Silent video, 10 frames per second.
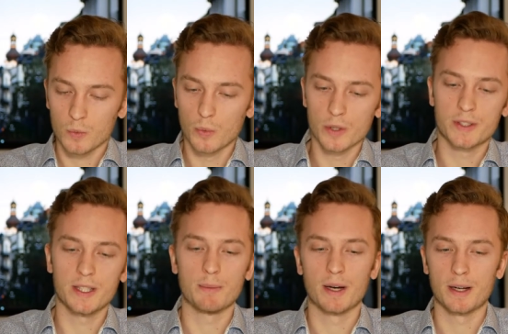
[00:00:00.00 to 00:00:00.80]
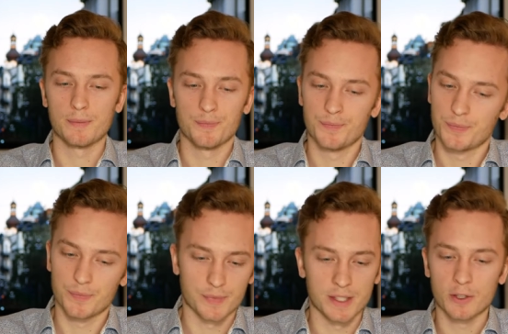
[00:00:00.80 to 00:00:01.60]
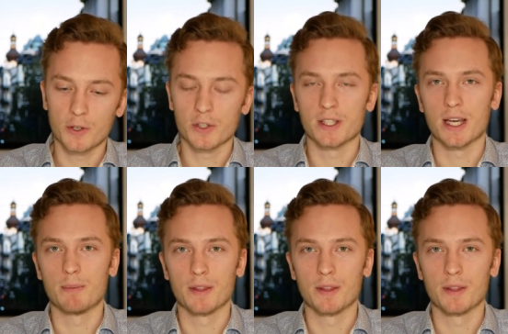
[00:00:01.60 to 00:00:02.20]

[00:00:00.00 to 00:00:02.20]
we will see, but it's hard to say.